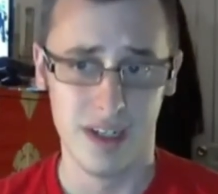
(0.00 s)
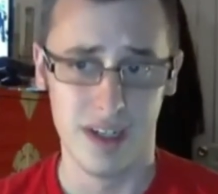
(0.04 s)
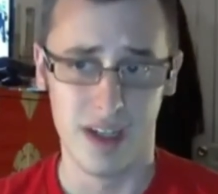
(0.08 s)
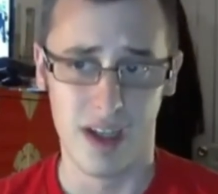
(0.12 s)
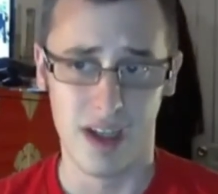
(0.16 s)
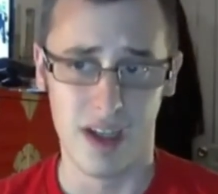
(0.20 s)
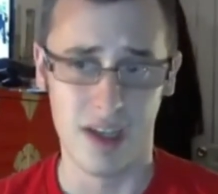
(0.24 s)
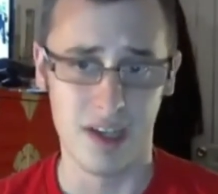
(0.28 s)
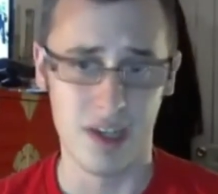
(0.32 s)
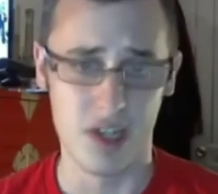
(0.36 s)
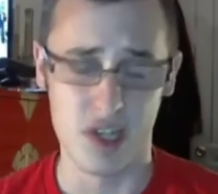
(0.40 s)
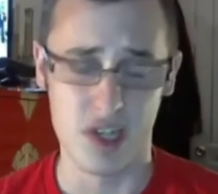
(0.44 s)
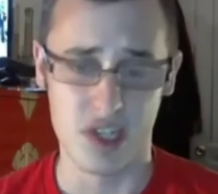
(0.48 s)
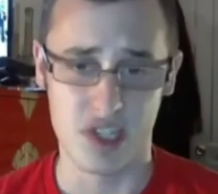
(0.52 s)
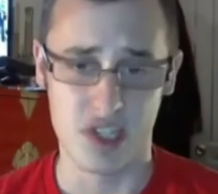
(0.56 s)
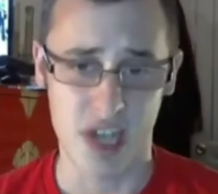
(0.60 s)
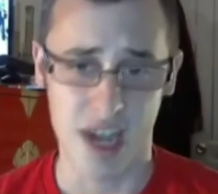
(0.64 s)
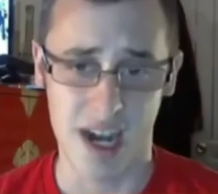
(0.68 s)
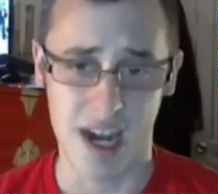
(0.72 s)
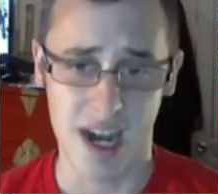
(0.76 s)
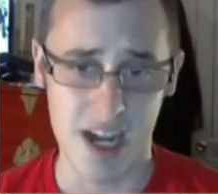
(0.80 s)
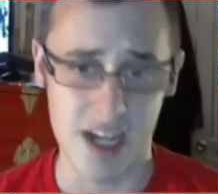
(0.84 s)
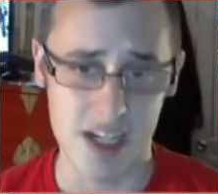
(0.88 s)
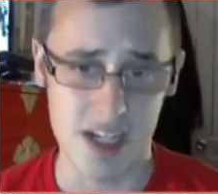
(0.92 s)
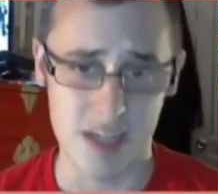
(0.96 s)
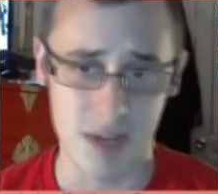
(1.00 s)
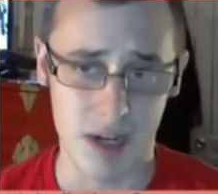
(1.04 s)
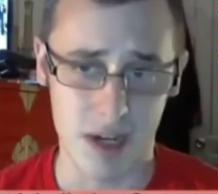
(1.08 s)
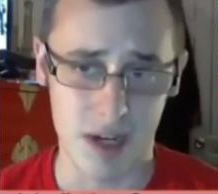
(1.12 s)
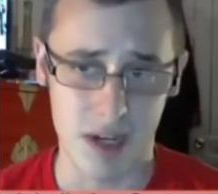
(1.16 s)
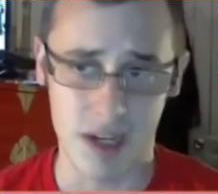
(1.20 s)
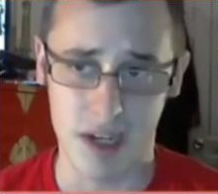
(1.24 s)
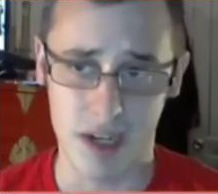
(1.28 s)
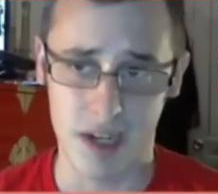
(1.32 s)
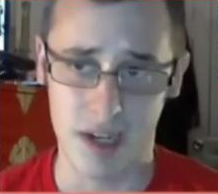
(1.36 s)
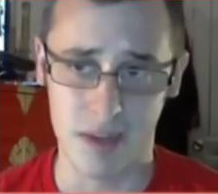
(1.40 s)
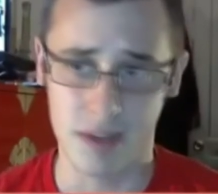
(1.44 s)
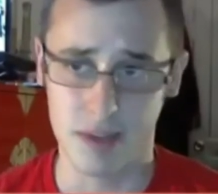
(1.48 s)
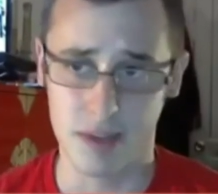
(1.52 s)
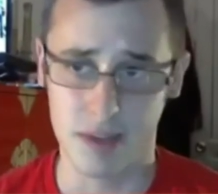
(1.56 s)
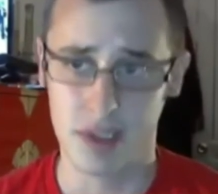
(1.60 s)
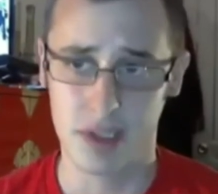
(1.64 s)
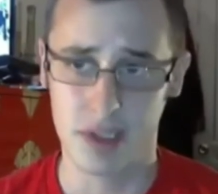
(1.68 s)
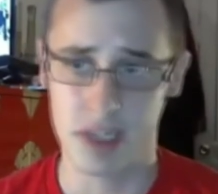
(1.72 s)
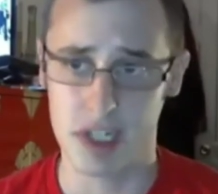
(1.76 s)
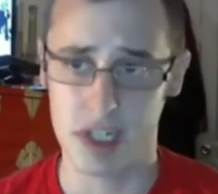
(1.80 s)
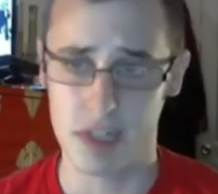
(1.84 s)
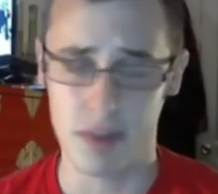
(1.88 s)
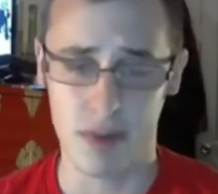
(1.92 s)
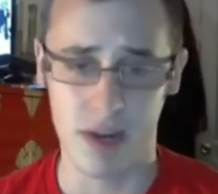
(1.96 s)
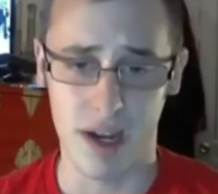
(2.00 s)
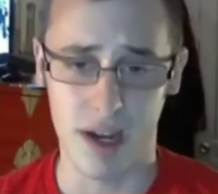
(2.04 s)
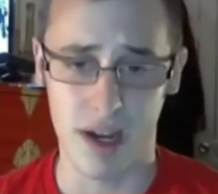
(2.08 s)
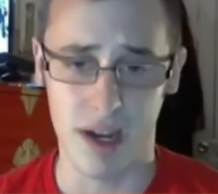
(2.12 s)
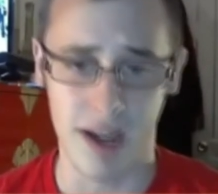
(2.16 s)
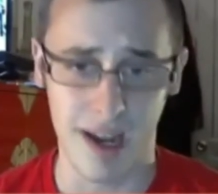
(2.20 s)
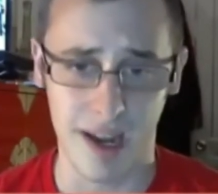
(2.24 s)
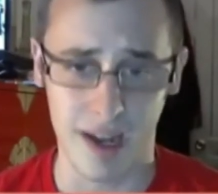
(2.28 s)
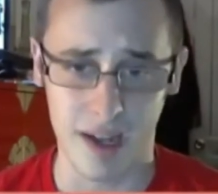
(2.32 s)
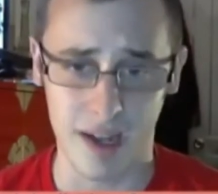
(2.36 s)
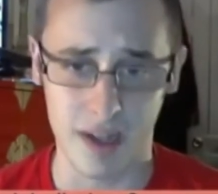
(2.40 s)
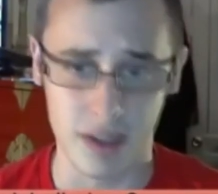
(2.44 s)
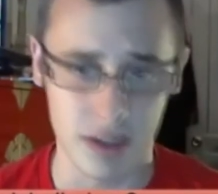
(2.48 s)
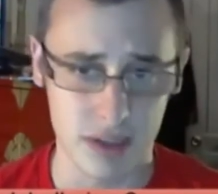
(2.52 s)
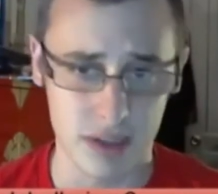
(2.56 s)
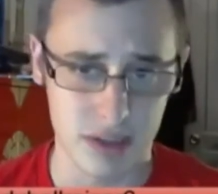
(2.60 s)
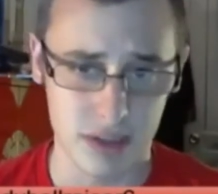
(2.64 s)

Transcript: and he just dies by getting touched by a hand.